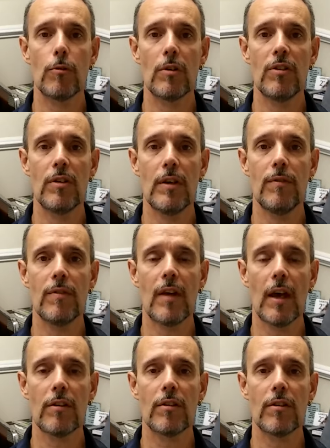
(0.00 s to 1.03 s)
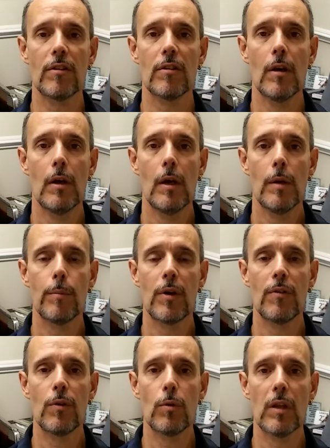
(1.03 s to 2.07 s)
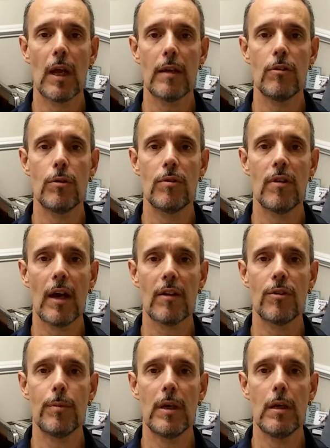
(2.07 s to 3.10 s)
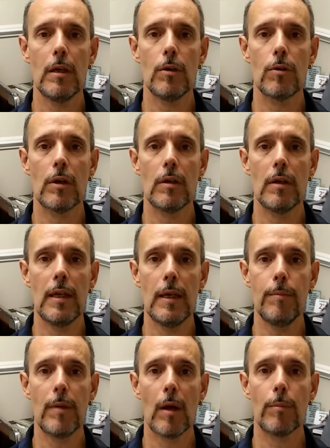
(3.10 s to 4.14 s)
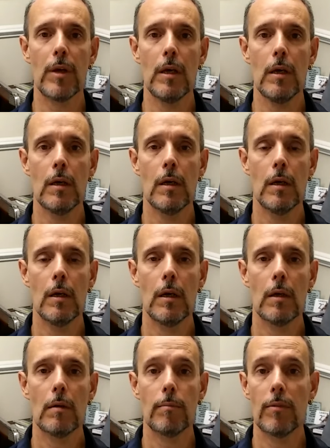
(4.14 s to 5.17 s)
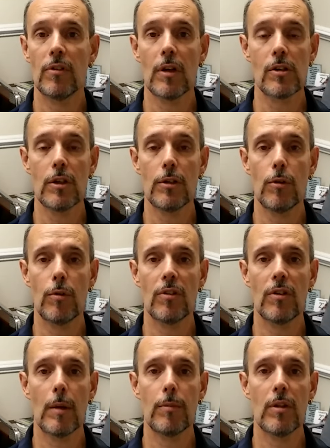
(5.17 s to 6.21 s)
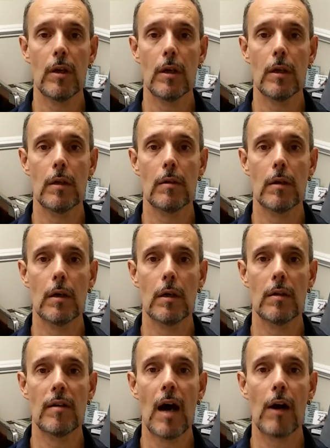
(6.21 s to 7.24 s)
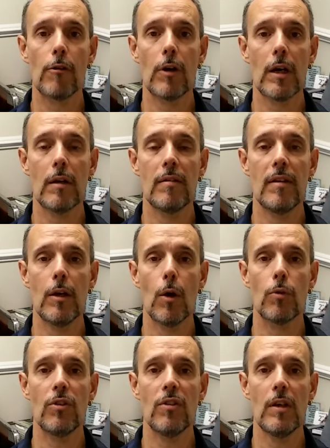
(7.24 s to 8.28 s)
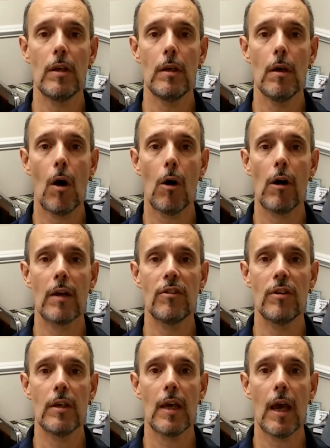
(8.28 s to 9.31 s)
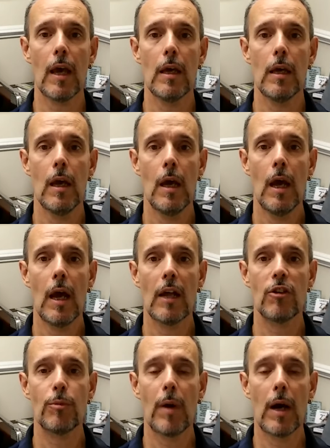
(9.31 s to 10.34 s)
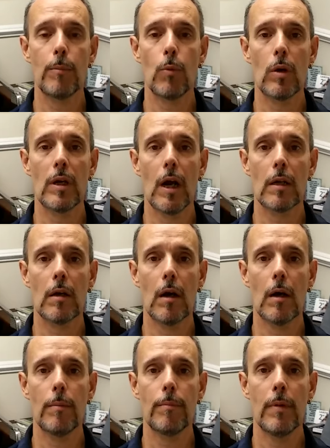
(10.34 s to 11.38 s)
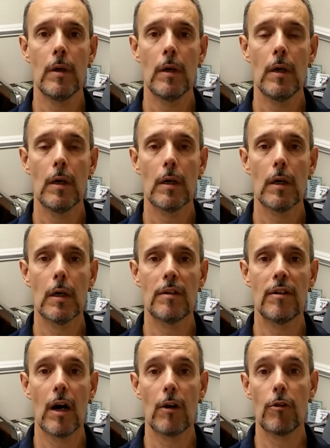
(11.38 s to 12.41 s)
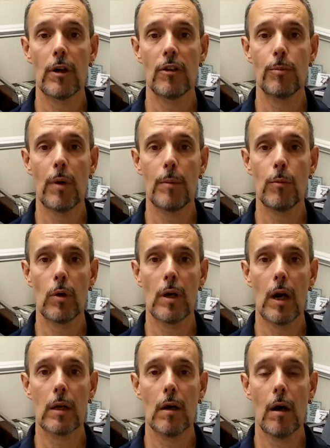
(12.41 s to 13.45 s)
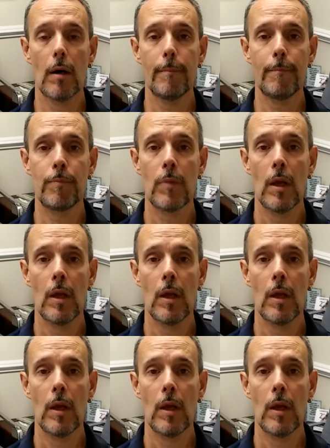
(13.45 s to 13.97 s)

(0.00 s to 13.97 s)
to receive texts. But if you'd like to text me, you can email me. Essentially do the same thing at docrick, D-O-C-R-I-C-K, at spineboy.com. Docrick at spineboy.com.